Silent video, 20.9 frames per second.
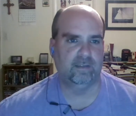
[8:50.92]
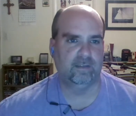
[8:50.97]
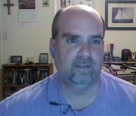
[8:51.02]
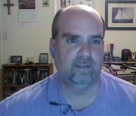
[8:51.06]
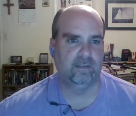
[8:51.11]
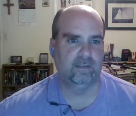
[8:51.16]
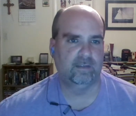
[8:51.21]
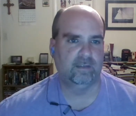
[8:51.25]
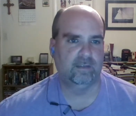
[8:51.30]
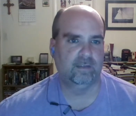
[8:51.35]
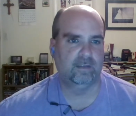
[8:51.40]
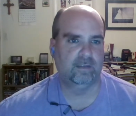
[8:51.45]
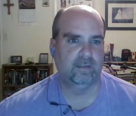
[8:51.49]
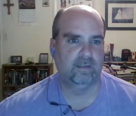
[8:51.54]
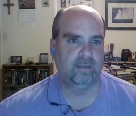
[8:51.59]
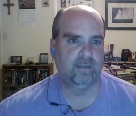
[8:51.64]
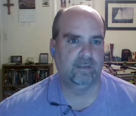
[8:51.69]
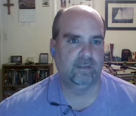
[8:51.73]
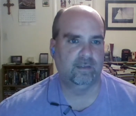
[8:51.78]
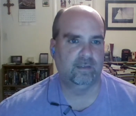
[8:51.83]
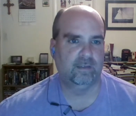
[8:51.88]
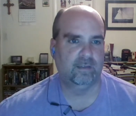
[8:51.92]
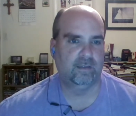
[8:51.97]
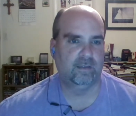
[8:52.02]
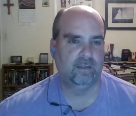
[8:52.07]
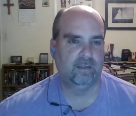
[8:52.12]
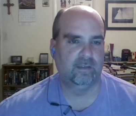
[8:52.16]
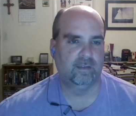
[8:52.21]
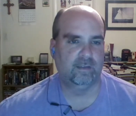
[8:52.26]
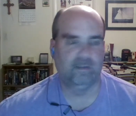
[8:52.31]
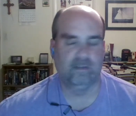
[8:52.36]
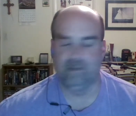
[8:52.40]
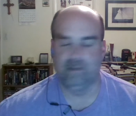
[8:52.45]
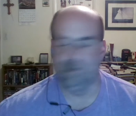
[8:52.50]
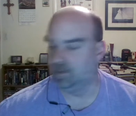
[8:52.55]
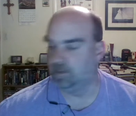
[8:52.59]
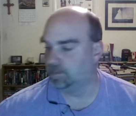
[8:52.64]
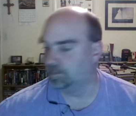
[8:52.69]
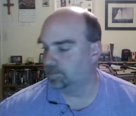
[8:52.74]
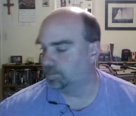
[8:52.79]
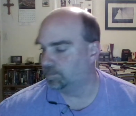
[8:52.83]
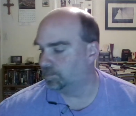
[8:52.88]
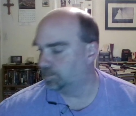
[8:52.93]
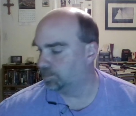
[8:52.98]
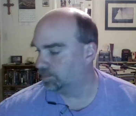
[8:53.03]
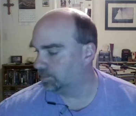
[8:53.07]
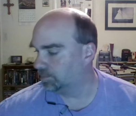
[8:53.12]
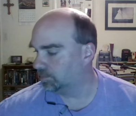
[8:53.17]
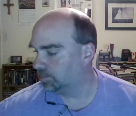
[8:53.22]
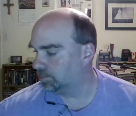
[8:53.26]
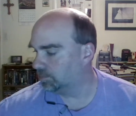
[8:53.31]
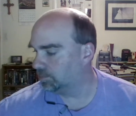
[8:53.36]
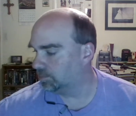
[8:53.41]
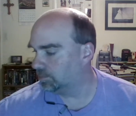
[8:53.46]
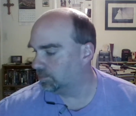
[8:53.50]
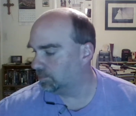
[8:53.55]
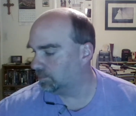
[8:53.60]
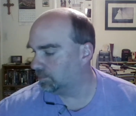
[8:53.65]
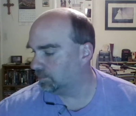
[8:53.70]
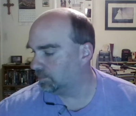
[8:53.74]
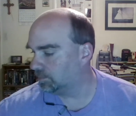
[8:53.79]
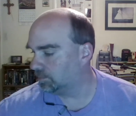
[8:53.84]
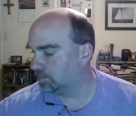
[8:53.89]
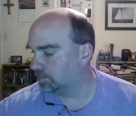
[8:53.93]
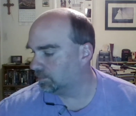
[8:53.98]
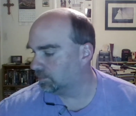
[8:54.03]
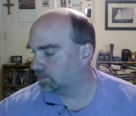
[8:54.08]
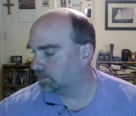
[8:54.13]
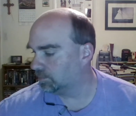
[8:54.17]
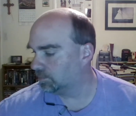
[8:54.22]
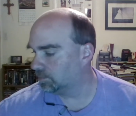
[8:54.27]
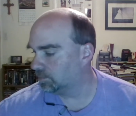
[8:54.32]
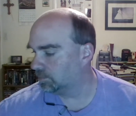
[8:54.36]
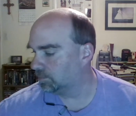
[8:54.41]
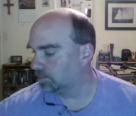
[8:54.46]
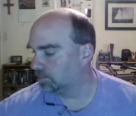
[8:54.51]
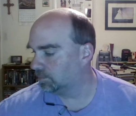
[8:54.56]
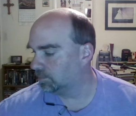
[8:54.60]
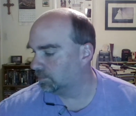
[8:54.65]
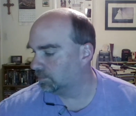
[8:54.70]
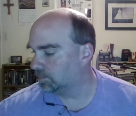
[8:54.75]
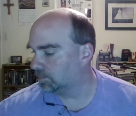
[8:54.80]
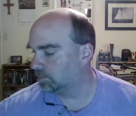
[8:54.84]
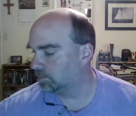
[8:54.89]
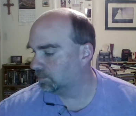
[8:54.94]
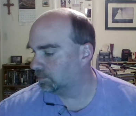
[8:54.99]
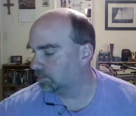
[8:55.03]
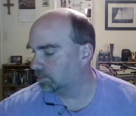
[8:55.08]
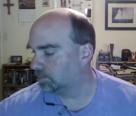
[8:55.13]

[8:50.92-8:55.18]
Nobody speaks.